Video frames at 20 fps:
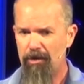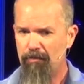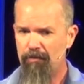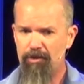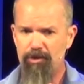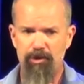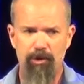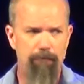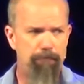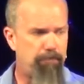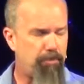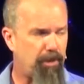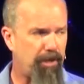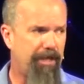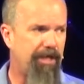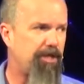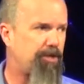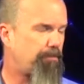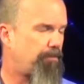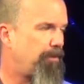would you
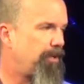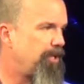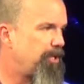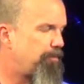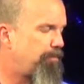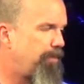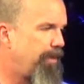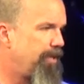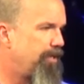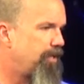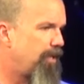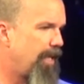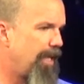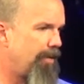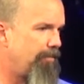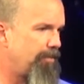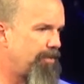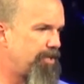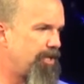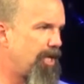please, please, please
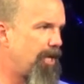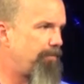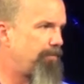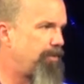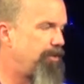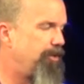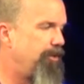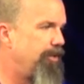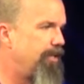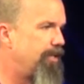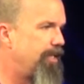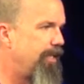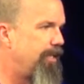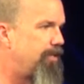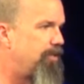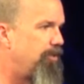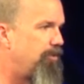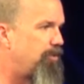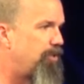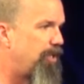allow us an opportunity
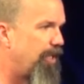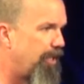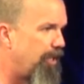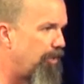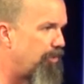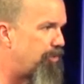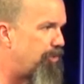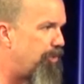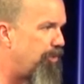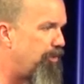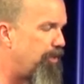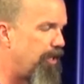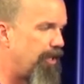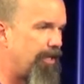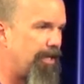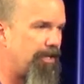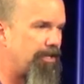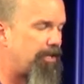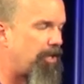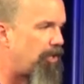to send those to you?
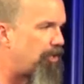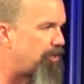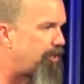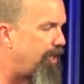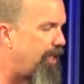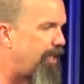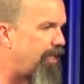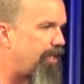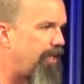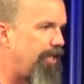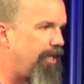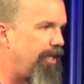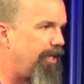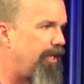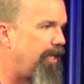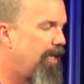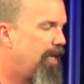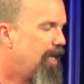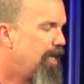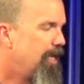It doesn't cost
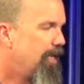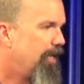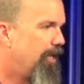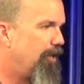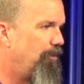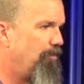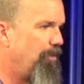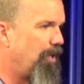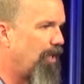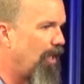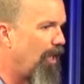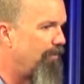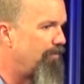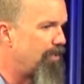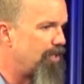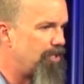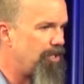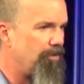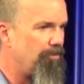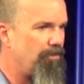anything. Uh, we'd love
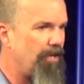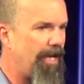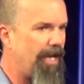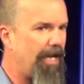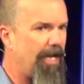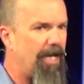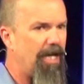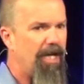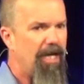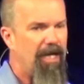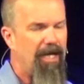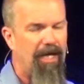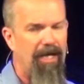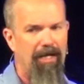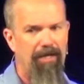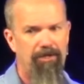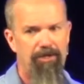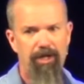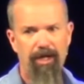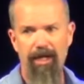to do that.
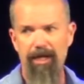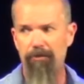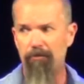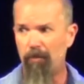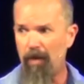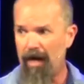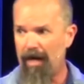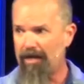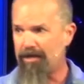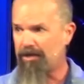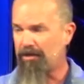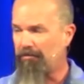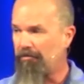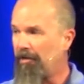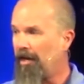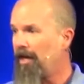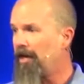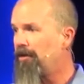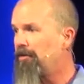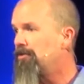Uh, Jenny writes
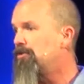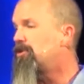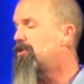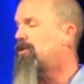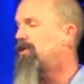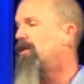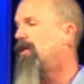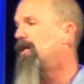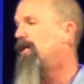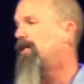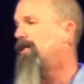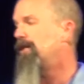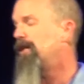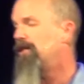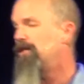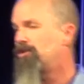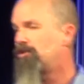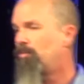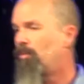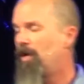letters uh,
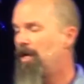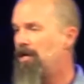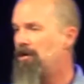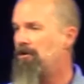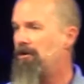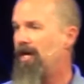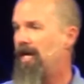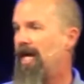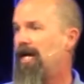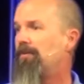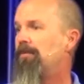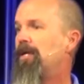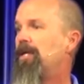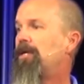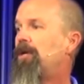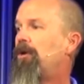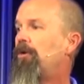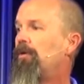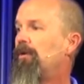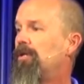as well, and I would
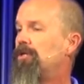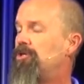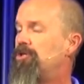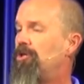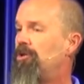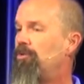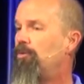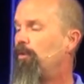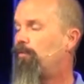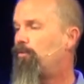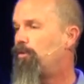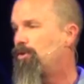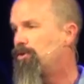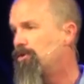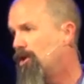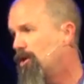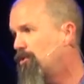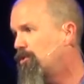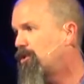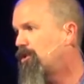encourage you if you
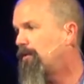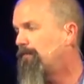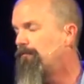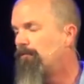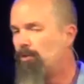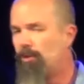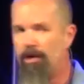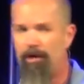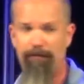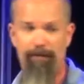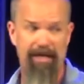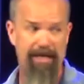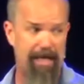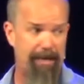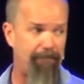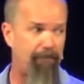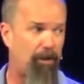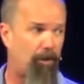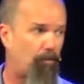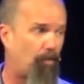know someone. In fact,
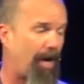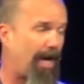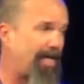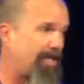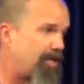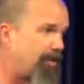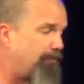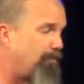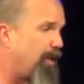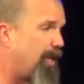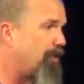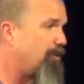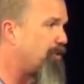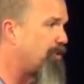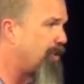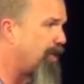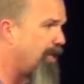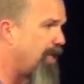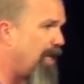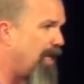I'm going to write some
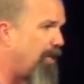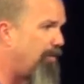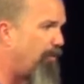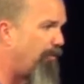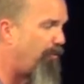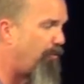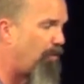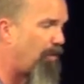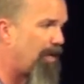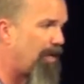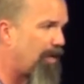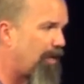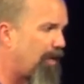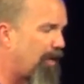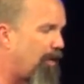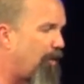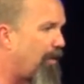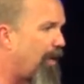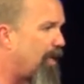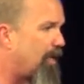letters today before I
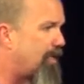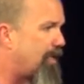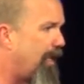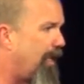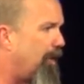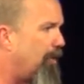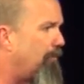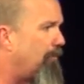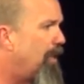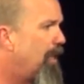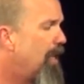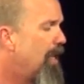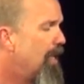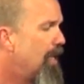go out of town.